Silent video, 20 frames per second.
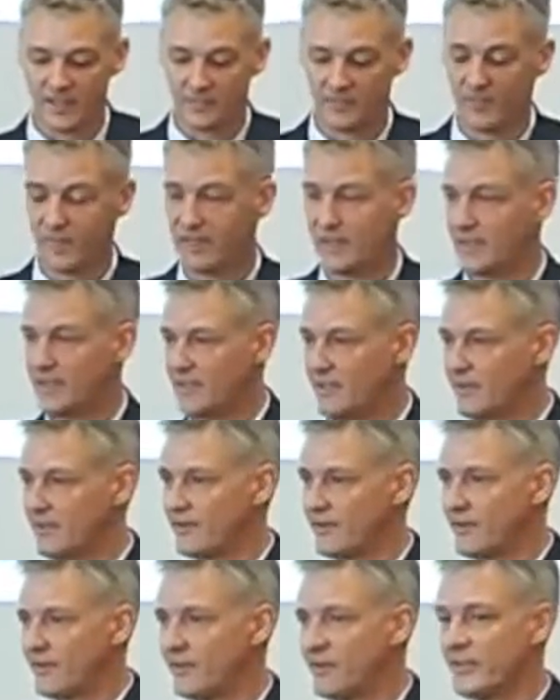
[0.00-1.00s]
But
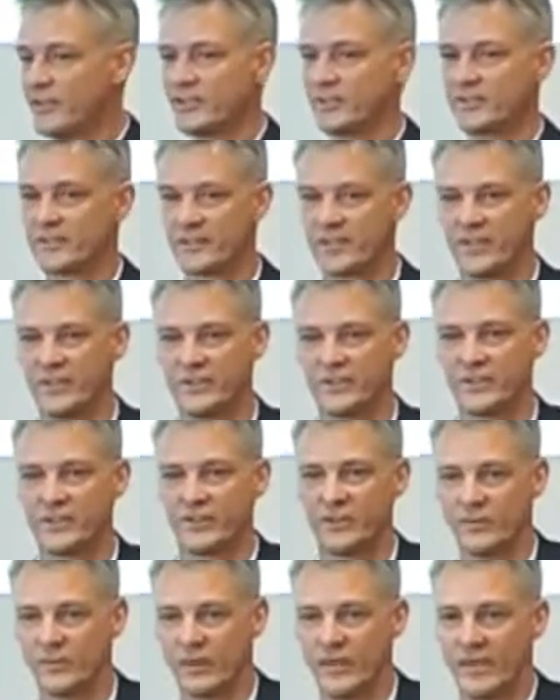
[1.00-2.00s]
there's kind of
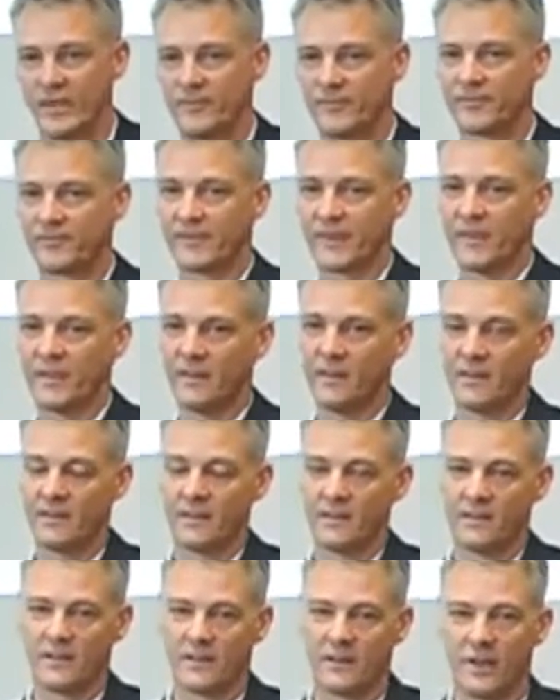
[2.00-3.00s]
two
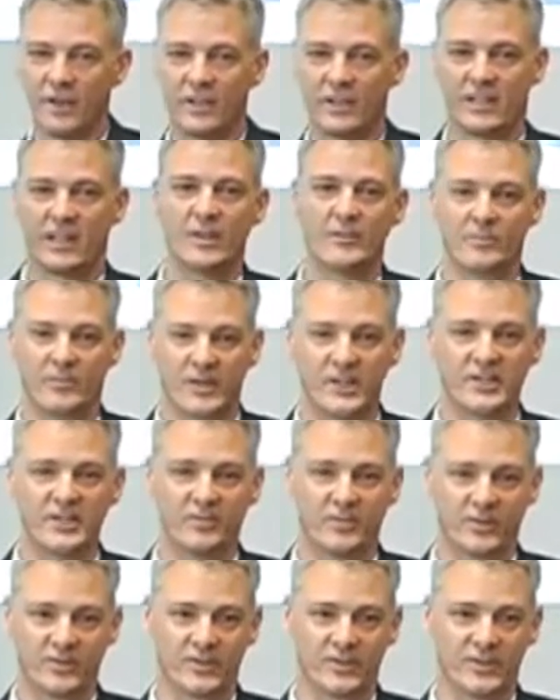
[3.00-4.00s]
underlying
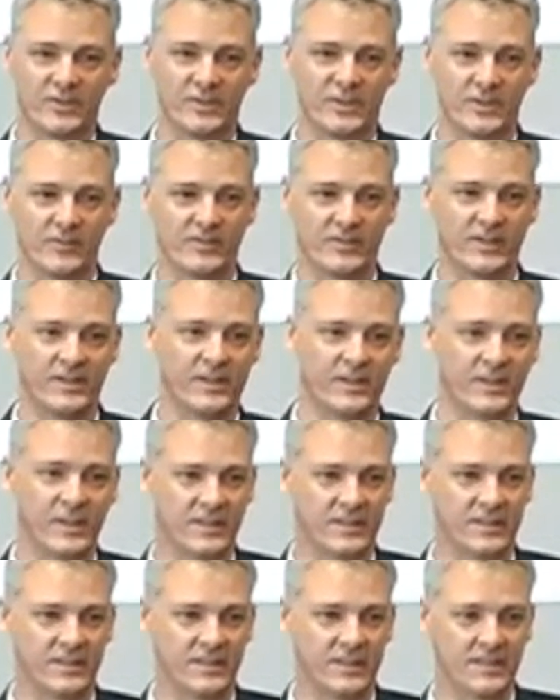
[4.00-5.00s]
principles in terms of
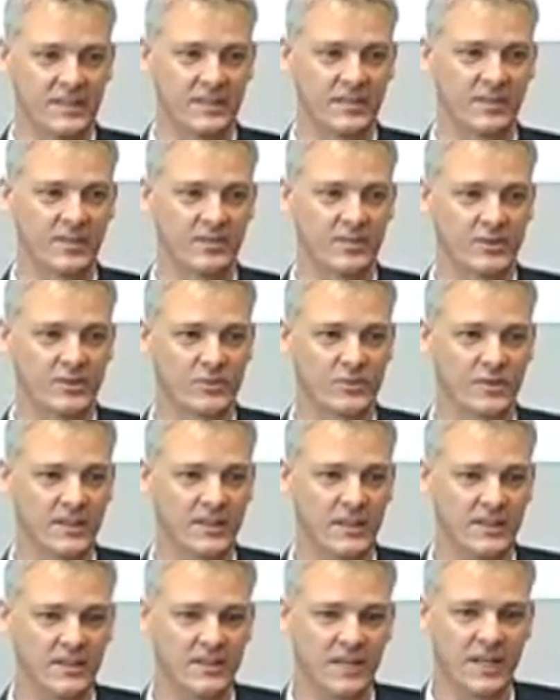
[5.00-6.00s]
this e-commerce
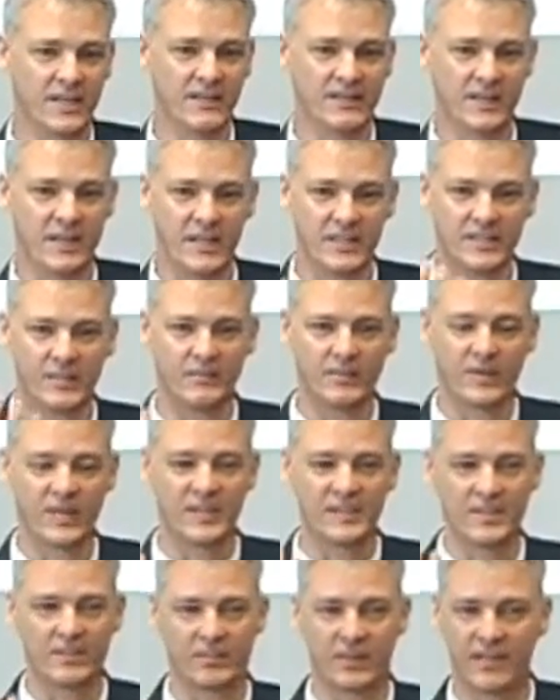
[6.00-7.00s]
suite.
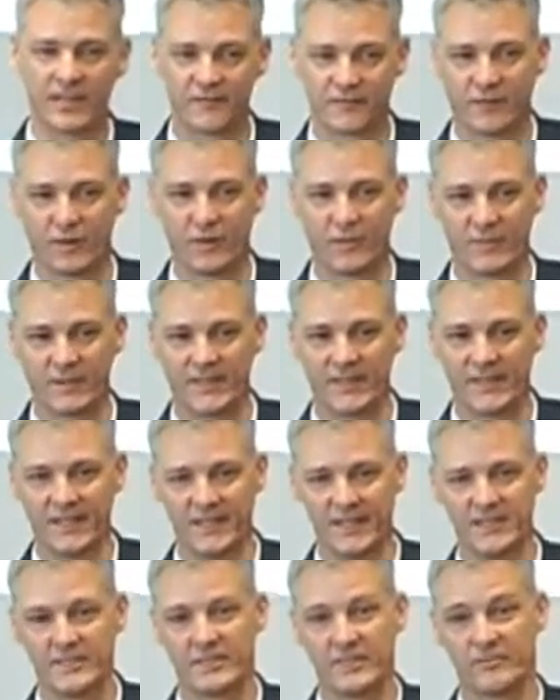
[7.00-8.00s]
It's a platform
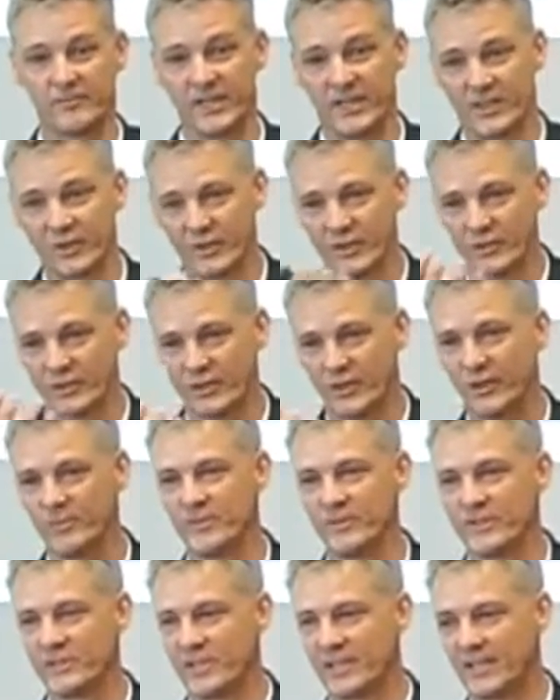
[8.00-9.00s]
play because
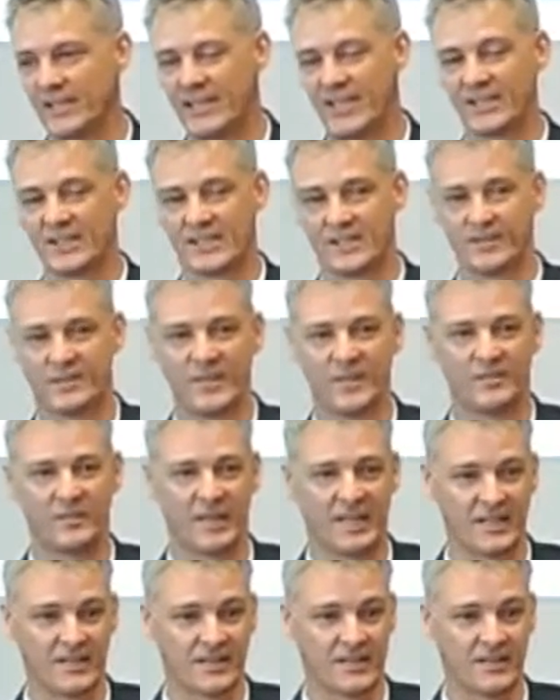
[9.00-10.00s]
omnichannel
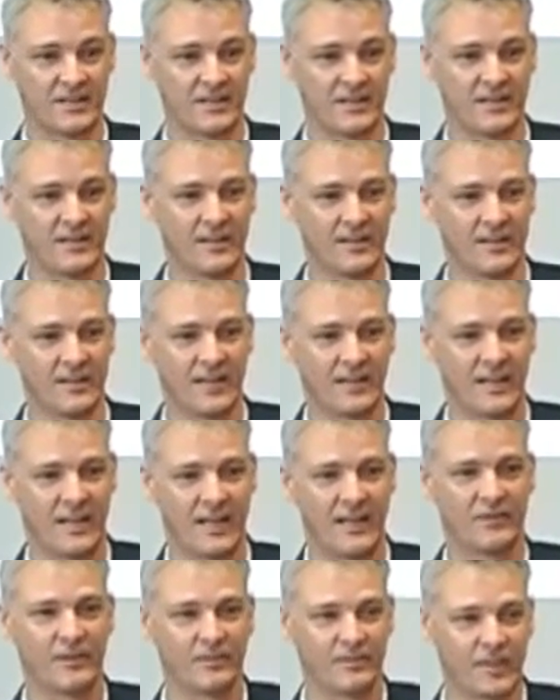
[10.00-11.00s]
has to
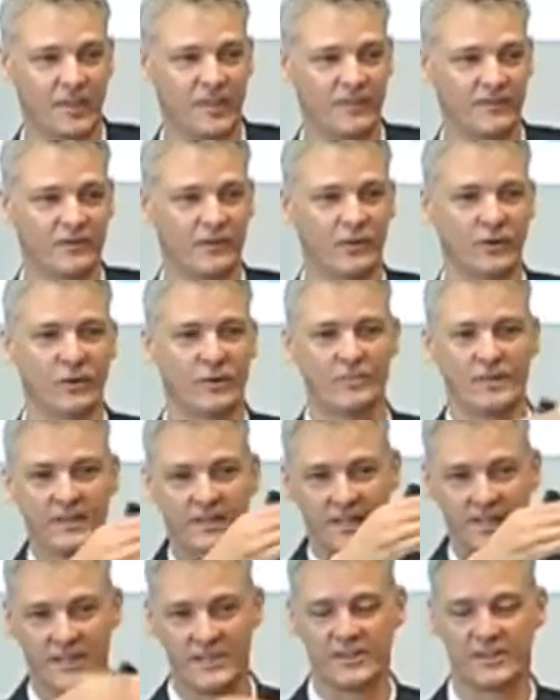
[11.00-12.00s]
have a platform
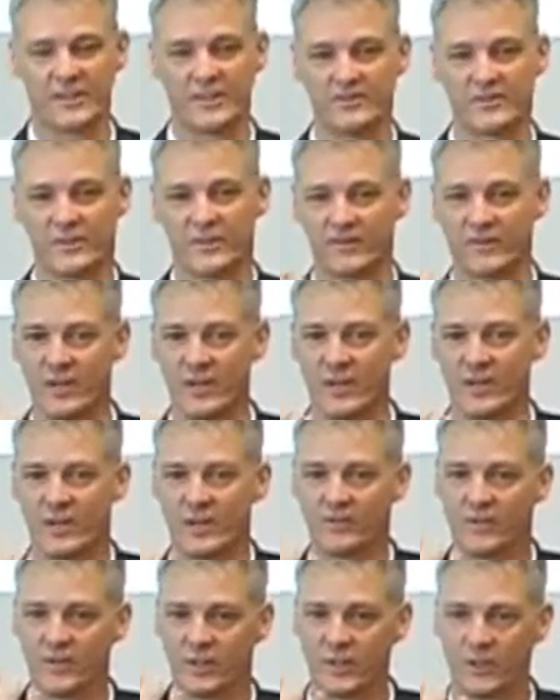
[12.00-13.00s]
in terms of
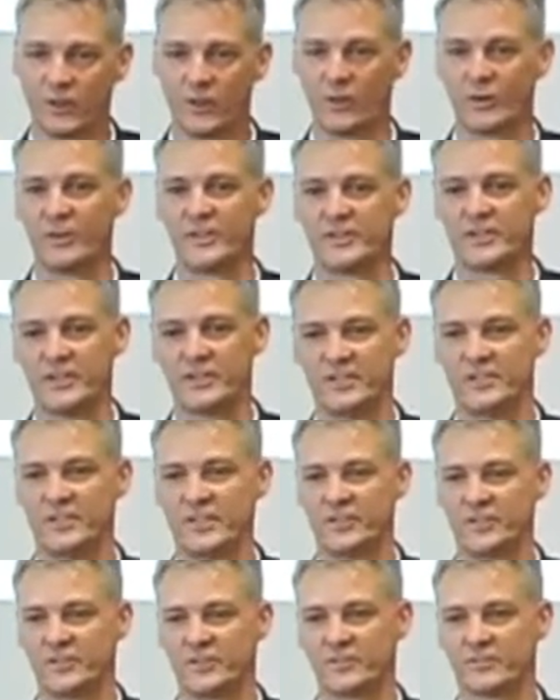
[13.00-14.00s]
pulling all the
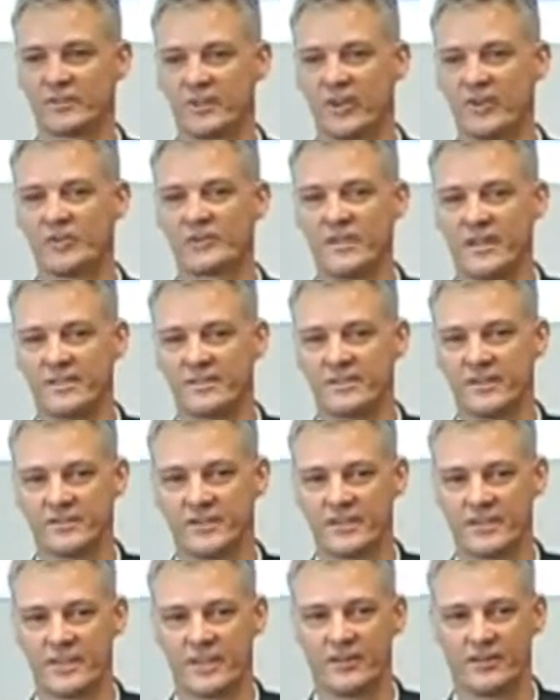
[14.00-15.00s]
digital content
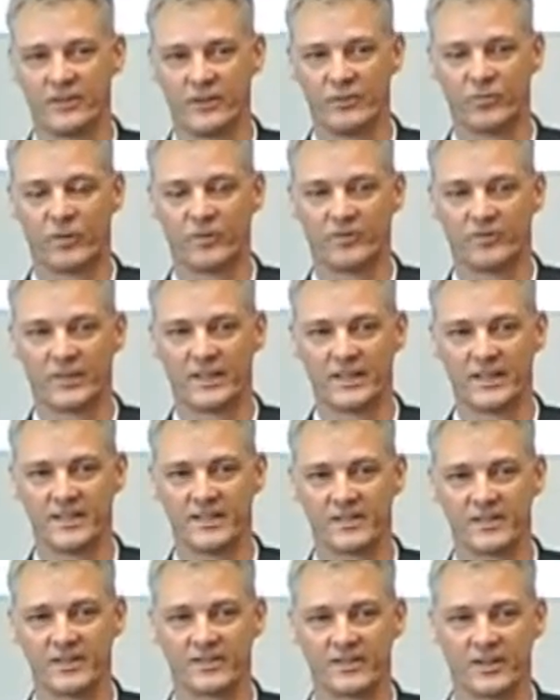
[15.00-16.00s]
together in one
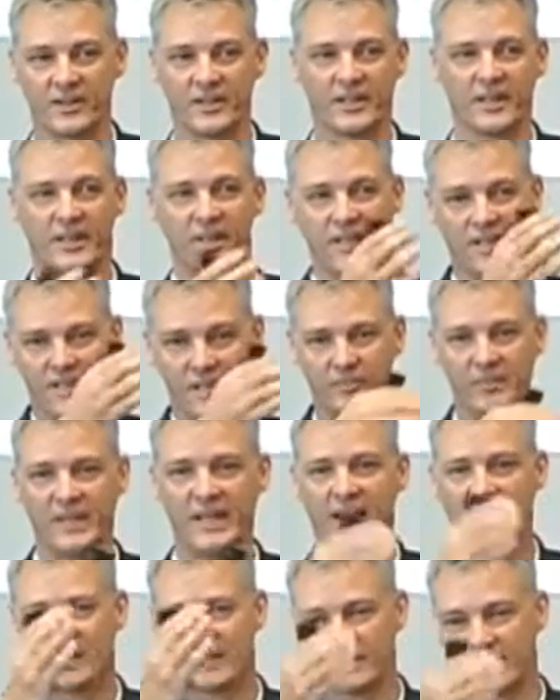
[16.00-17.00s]
place so that it can be
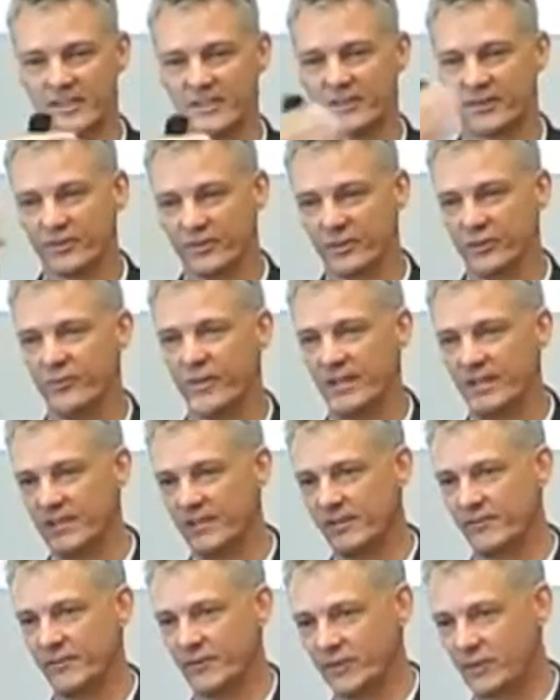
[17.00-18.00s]
accessed through many
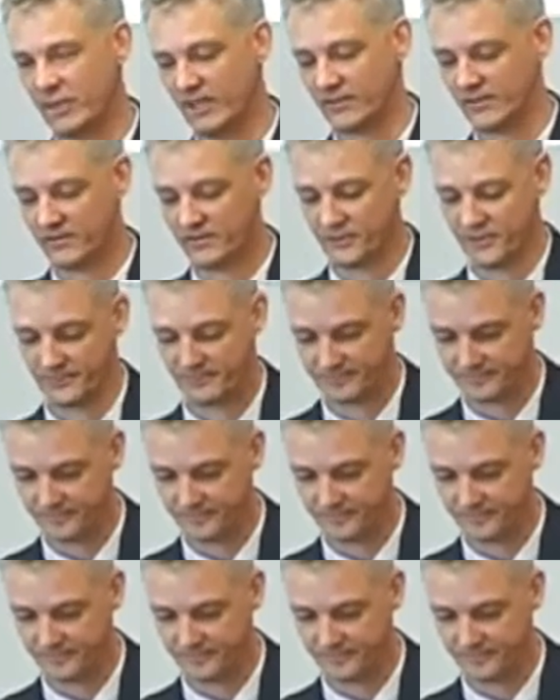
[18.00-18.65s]
different channels.